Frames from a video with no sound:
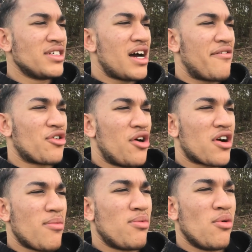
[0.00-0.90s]
I've got a
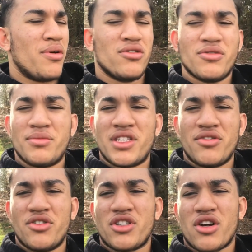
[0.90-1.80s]
couple building
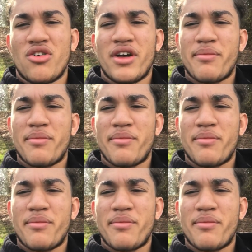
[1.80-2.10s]
materials, I got like